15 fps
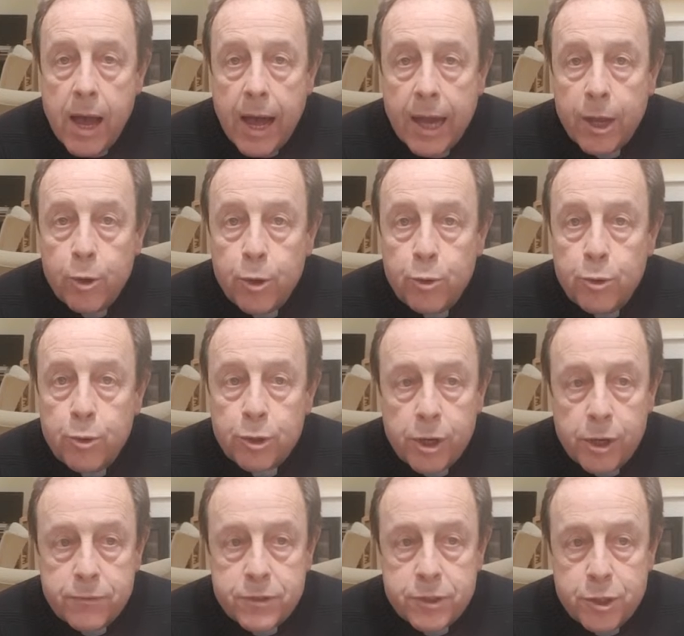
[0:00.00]
Hello, good
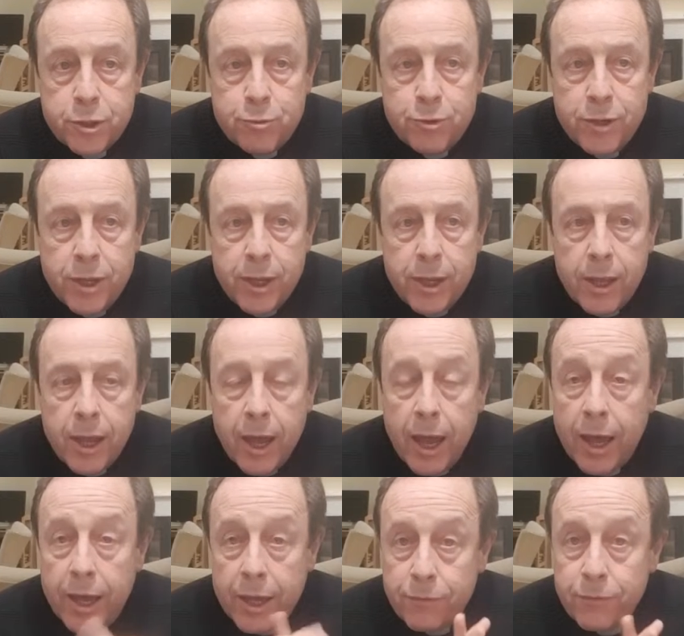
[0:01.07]
afternoon.
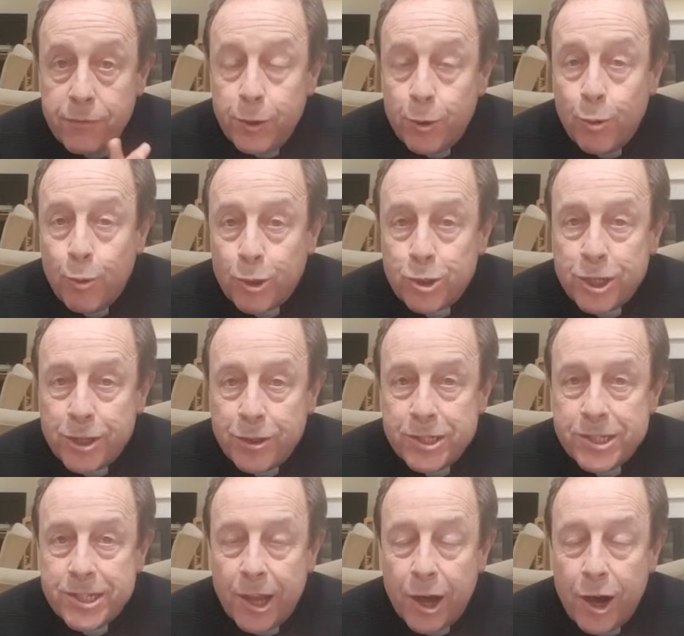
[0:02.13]
If you're watching
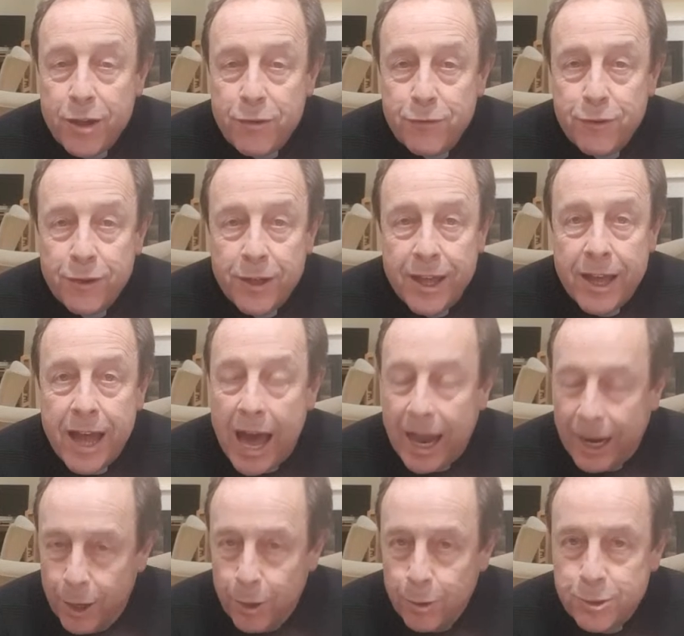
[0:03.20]
this live,
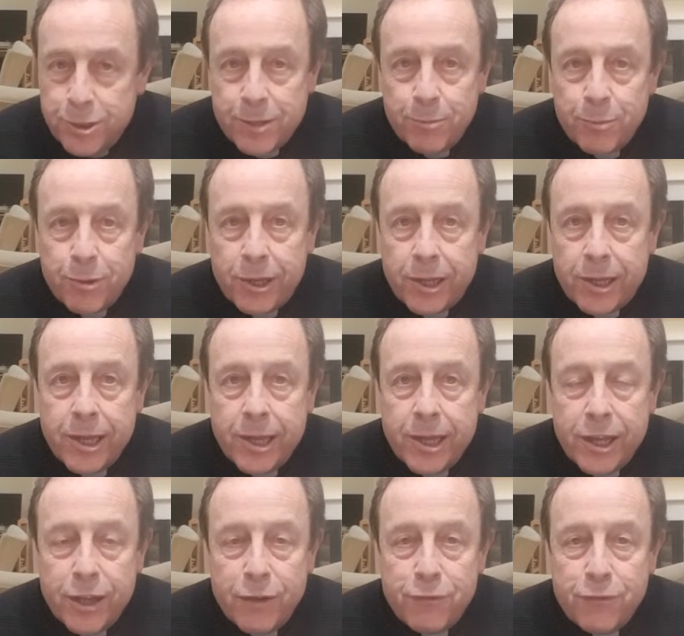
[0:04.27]
hello simply
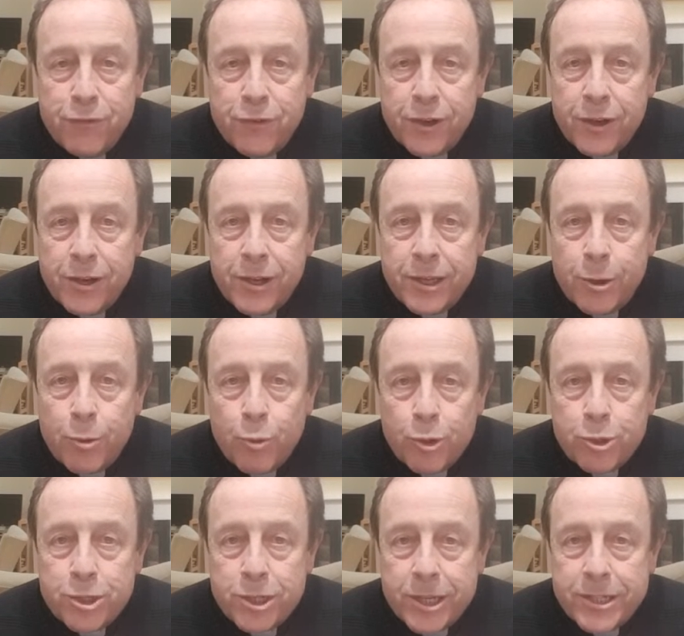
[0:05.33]
if you're
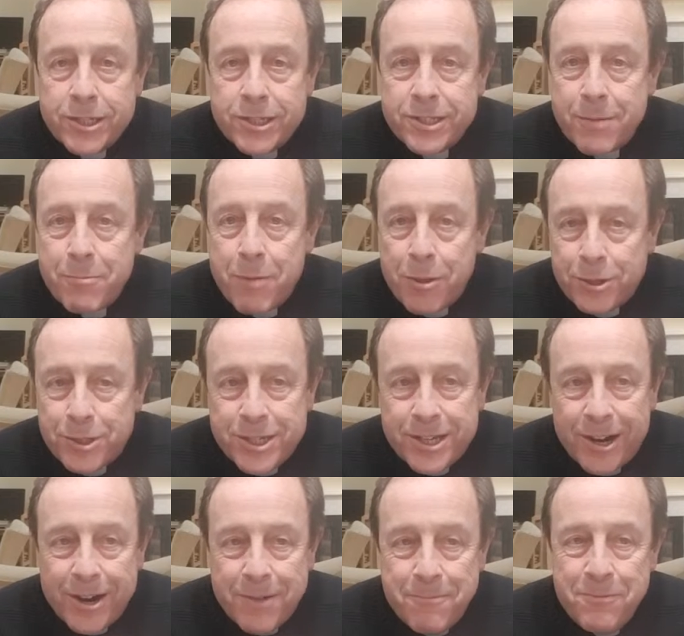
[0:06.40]
watching it at some other
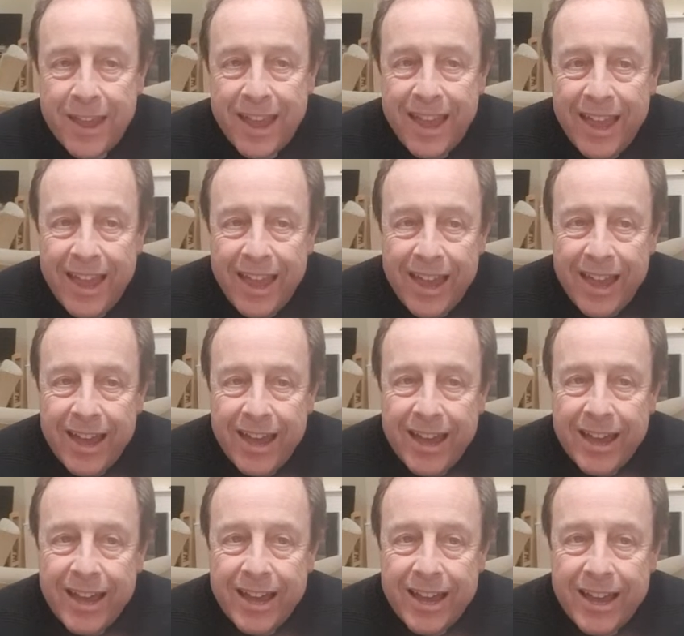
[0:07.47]
time.
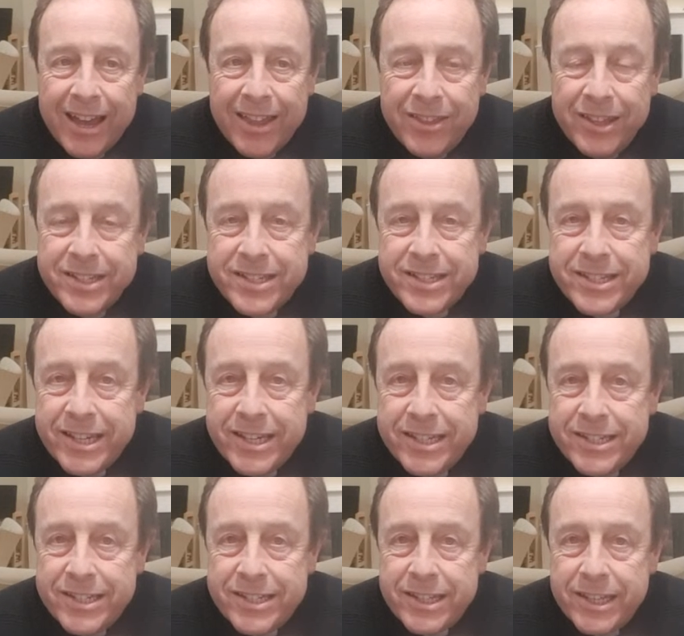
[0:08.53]
This
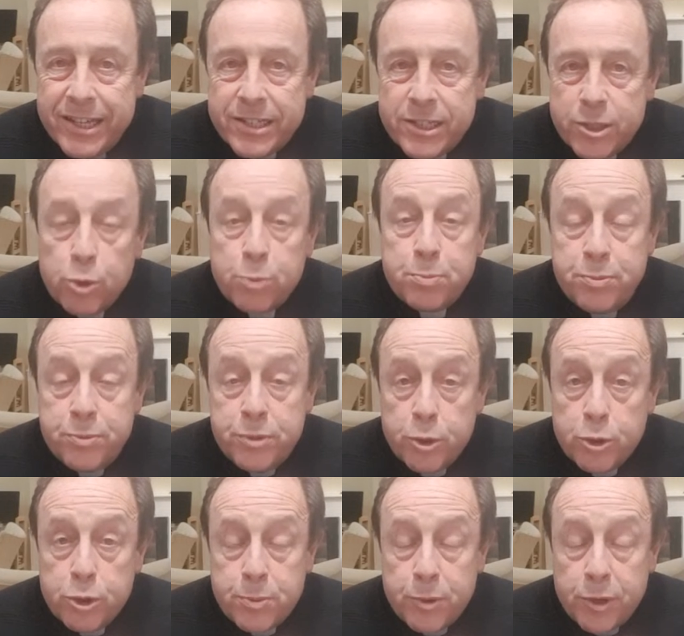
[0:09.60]
is the
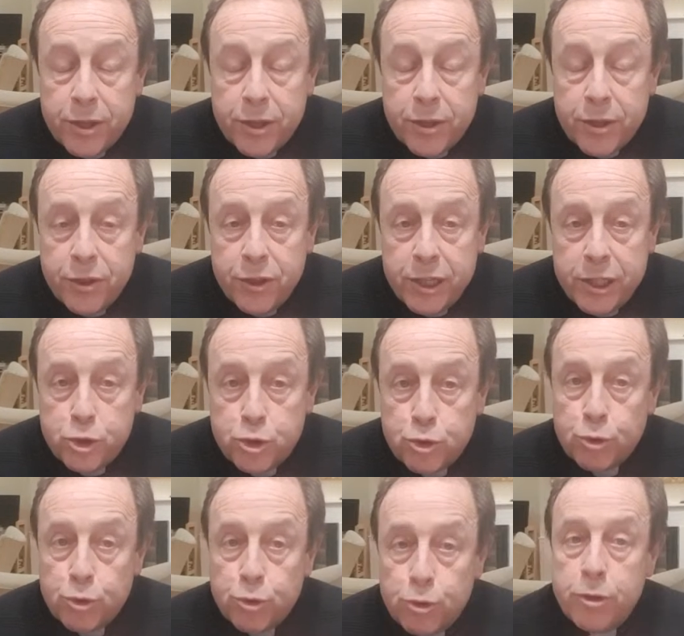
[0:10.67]
Salisbury
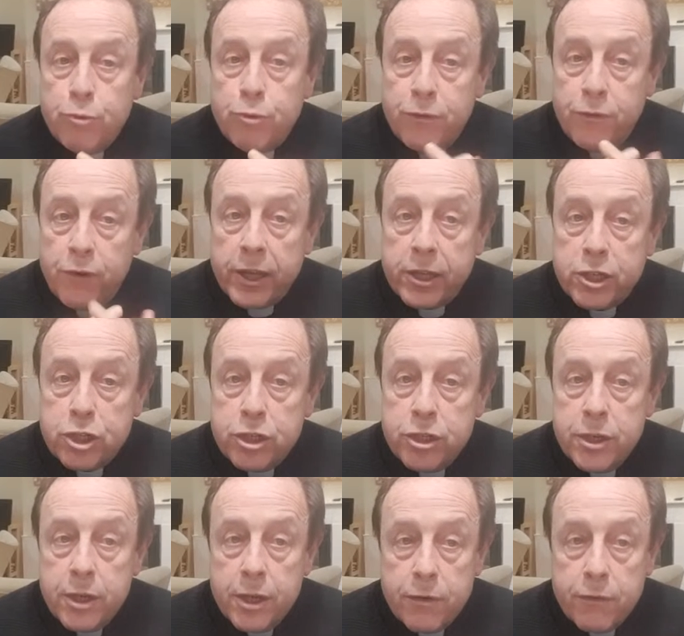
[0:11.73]
Cathedral
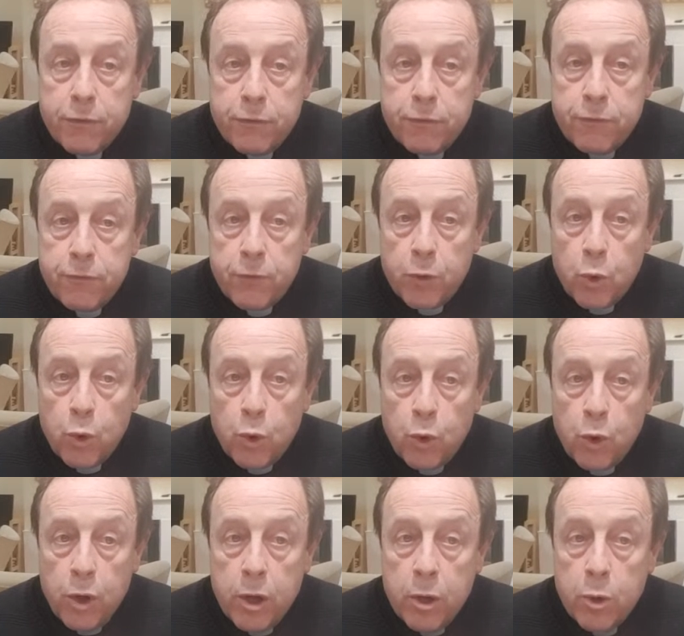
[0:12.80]
reflection for
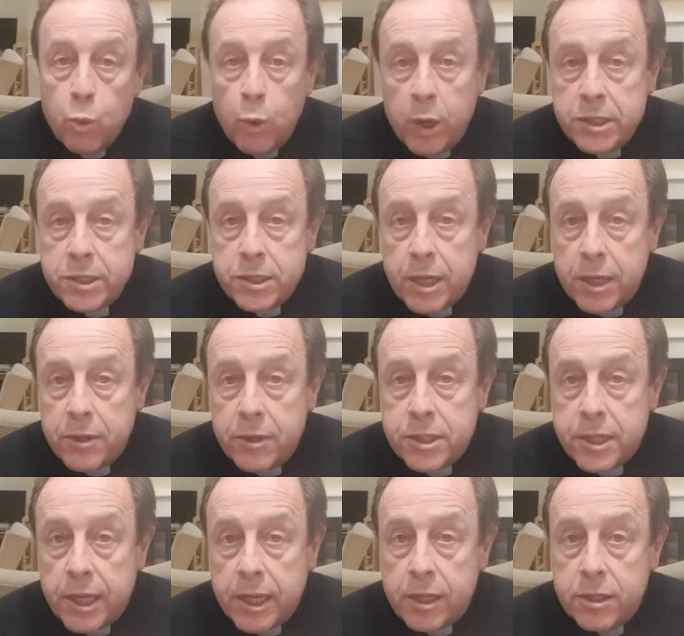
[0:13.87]
Wednesday, the
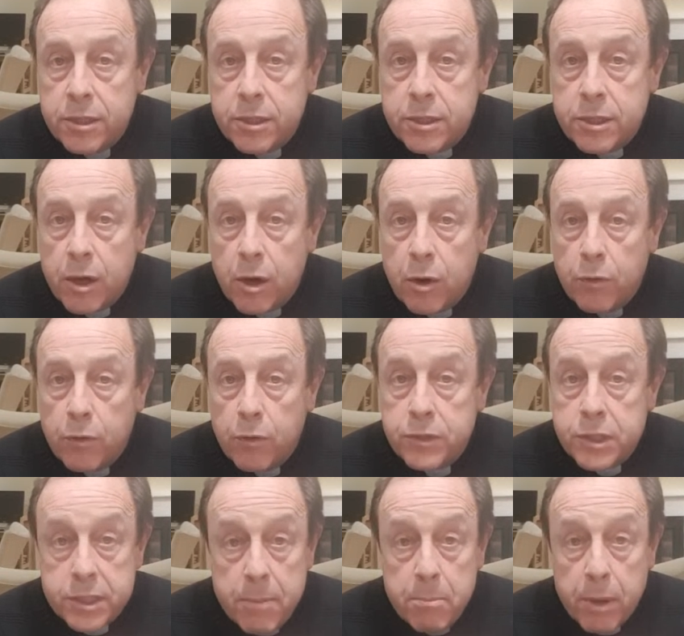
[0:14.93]
2nd of
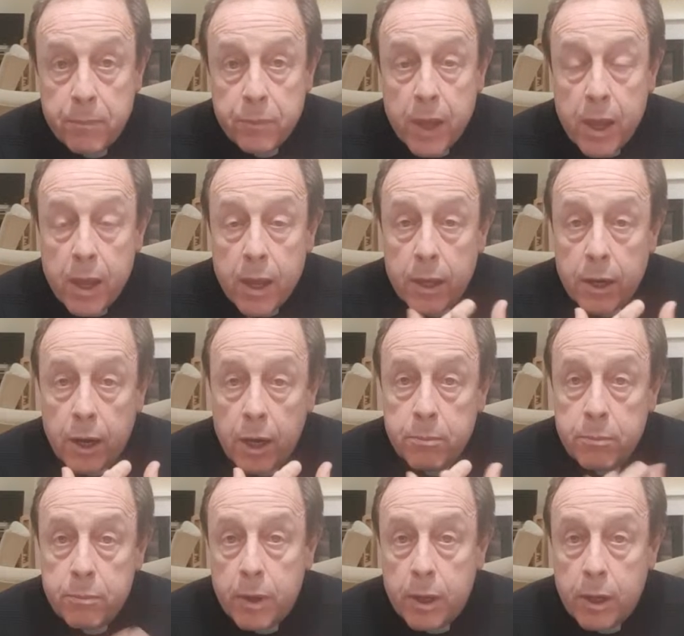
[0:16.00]
December. And
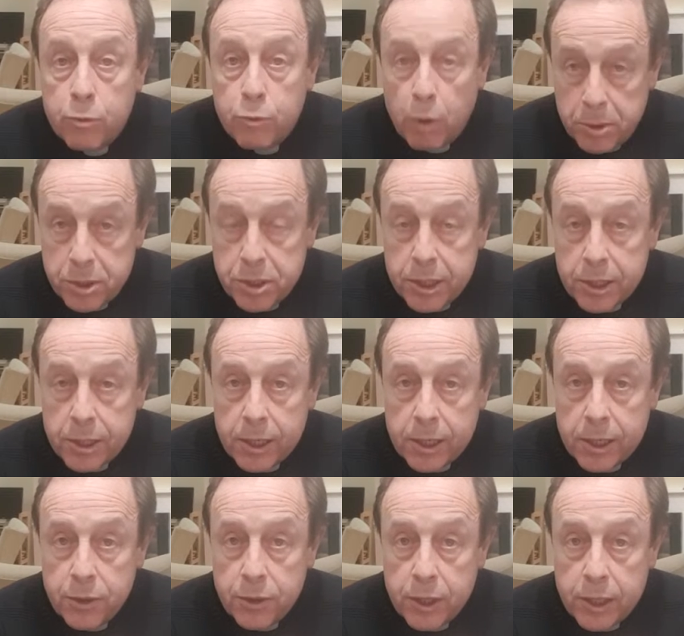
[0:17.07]
I'm Robert Titley,
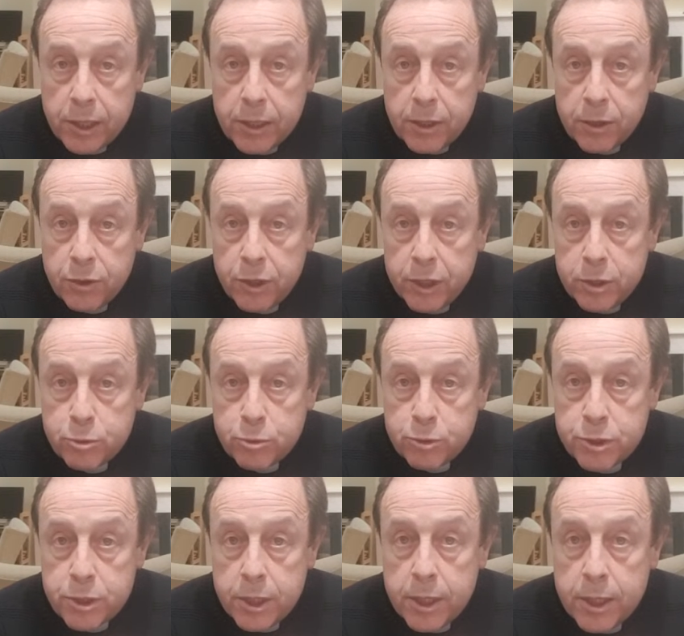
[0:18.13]
the
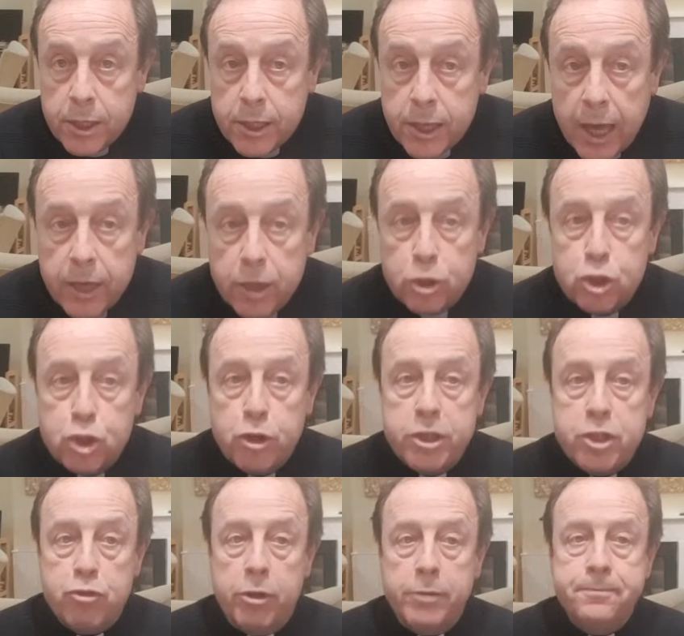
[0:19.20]
Cathedral's Canon
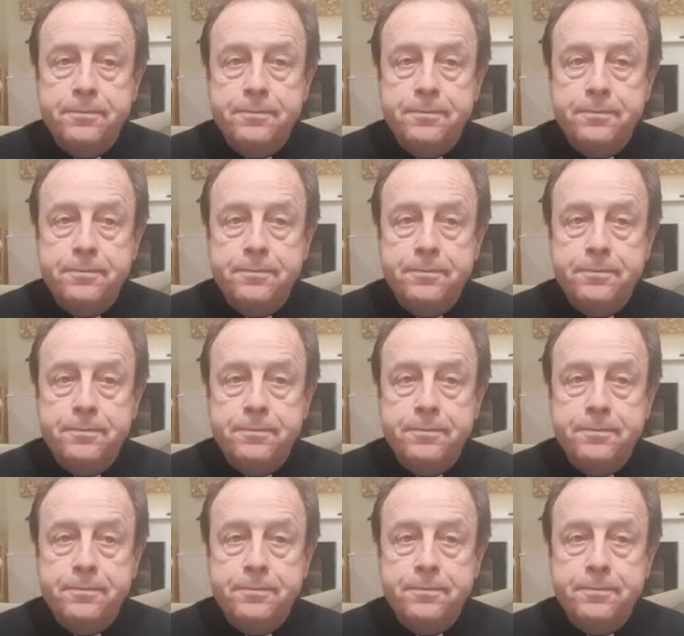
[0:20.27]
Treasurer.